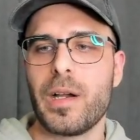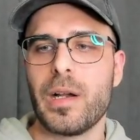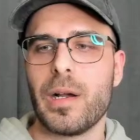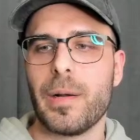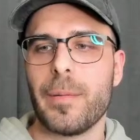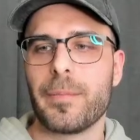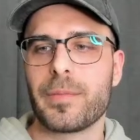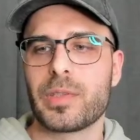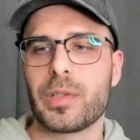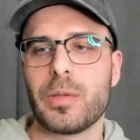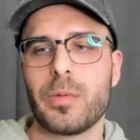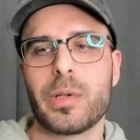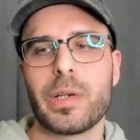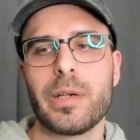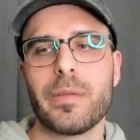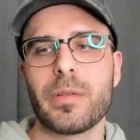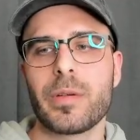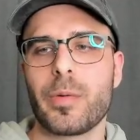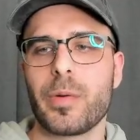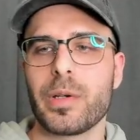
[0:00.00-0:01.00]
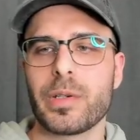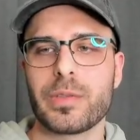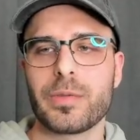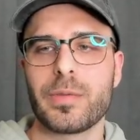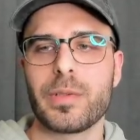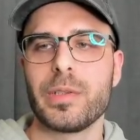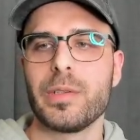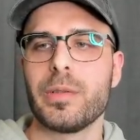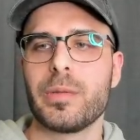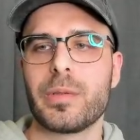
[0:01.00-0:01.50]
So whatever works for
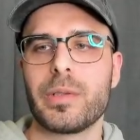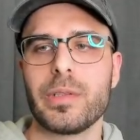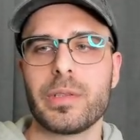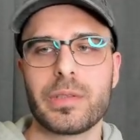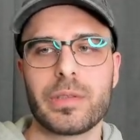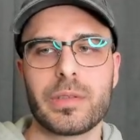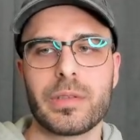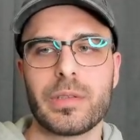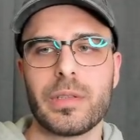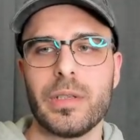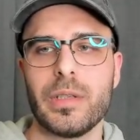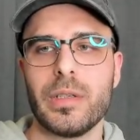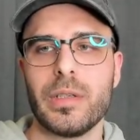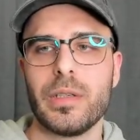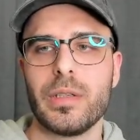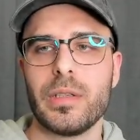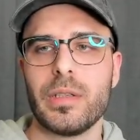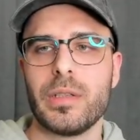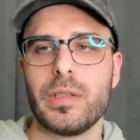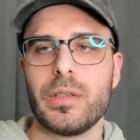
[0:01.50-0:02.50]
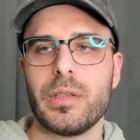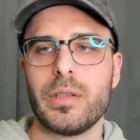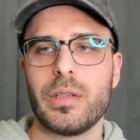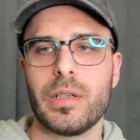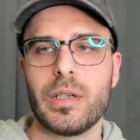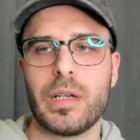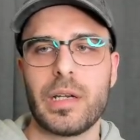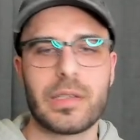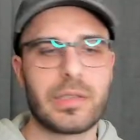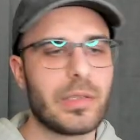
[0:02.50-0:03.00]
you works,
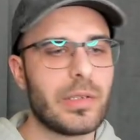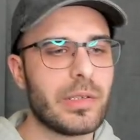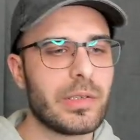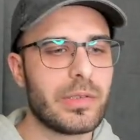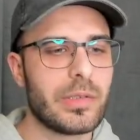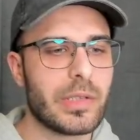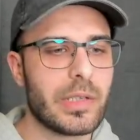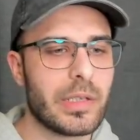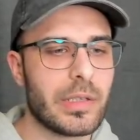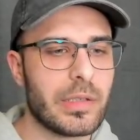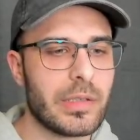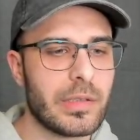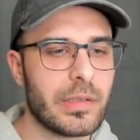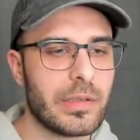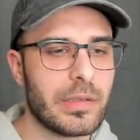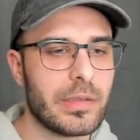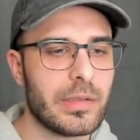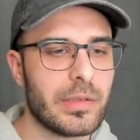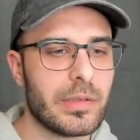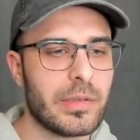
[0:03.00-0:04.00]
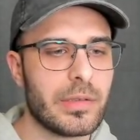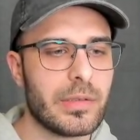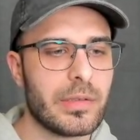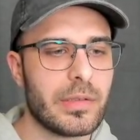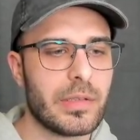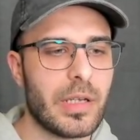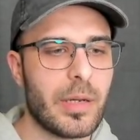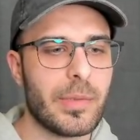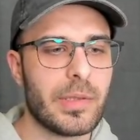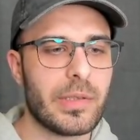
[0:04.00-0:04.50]
as long as you can.
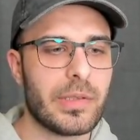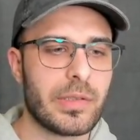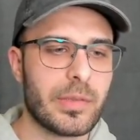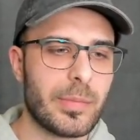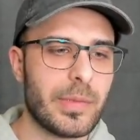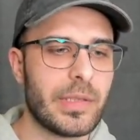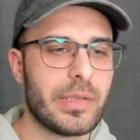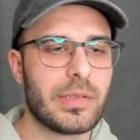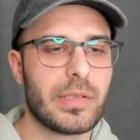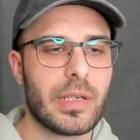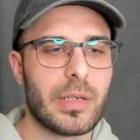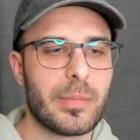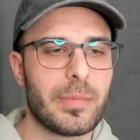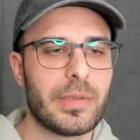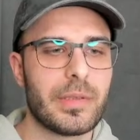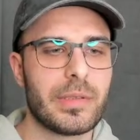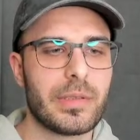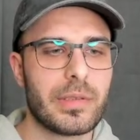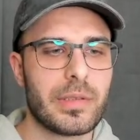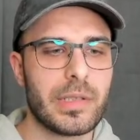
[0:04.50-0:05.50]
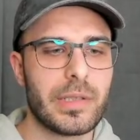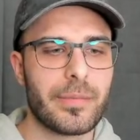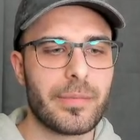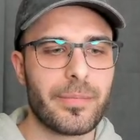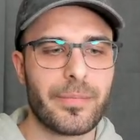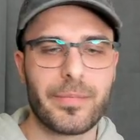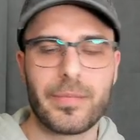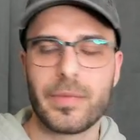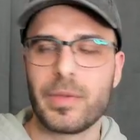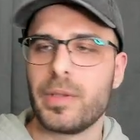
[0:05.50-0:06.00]
I'm a display tablet, great.
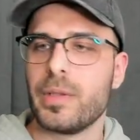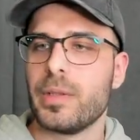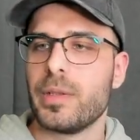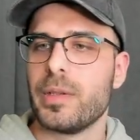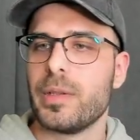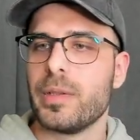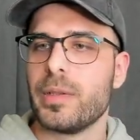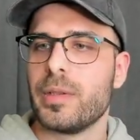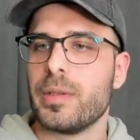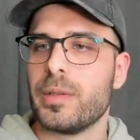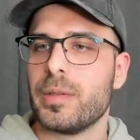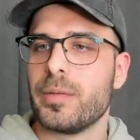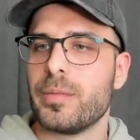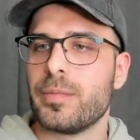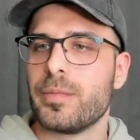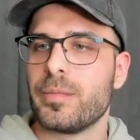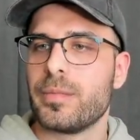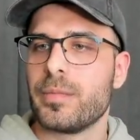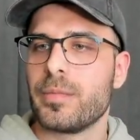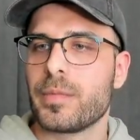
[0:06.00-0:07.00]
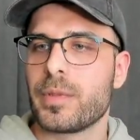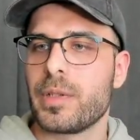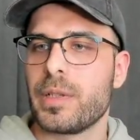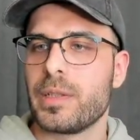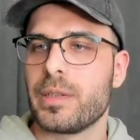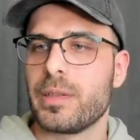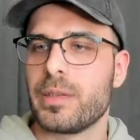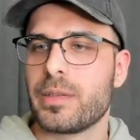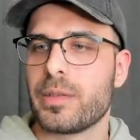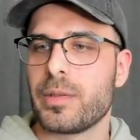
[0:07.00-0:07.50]
Great,
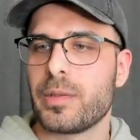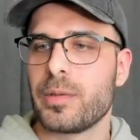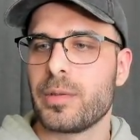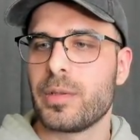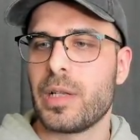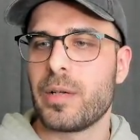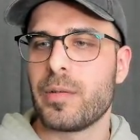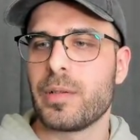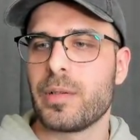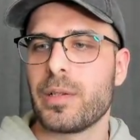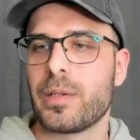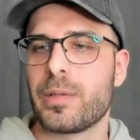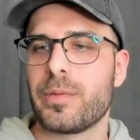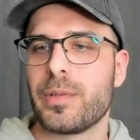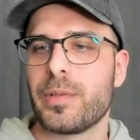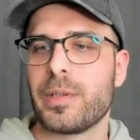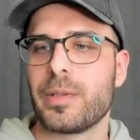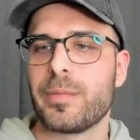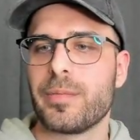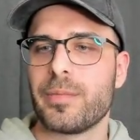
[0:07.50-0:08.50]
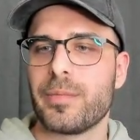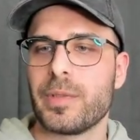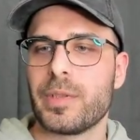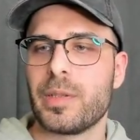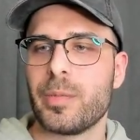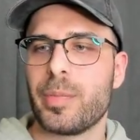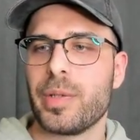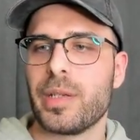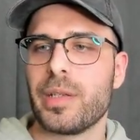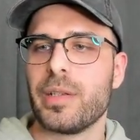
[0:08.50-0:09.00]
so you'll have a lot of fun with the
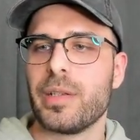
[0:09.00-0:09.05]
pen.